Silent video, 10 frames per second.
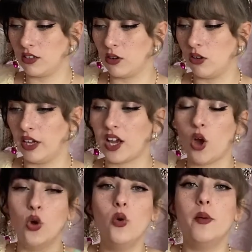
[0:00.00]
like
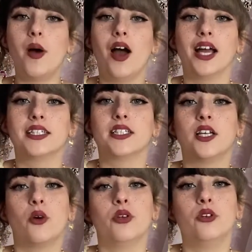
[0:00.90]
who am I to
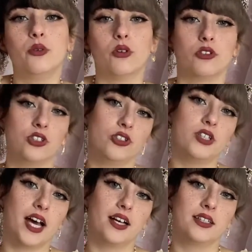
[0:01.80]
tell you not to do
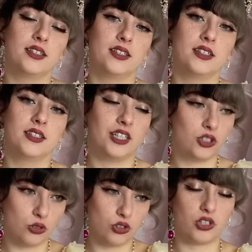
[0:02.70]
that? That's
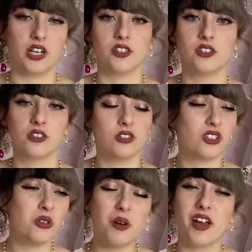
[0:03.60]
your dress.
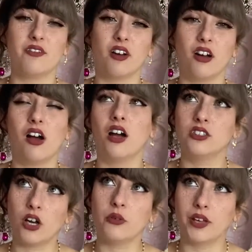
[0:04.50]
Do whatever. I
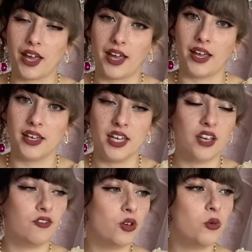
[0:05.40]
don't care.
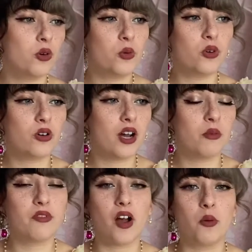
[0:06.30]
If you want to walk around
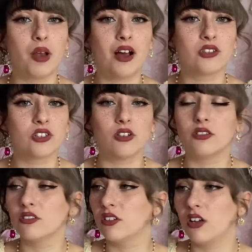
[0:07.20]
without a blouse on,
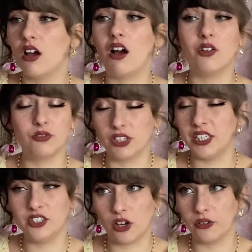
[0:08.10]
I really
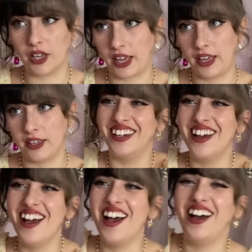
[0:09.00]
don't care.
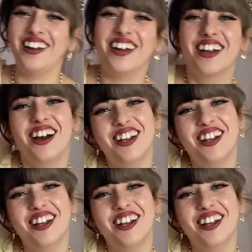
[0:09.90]
And I kind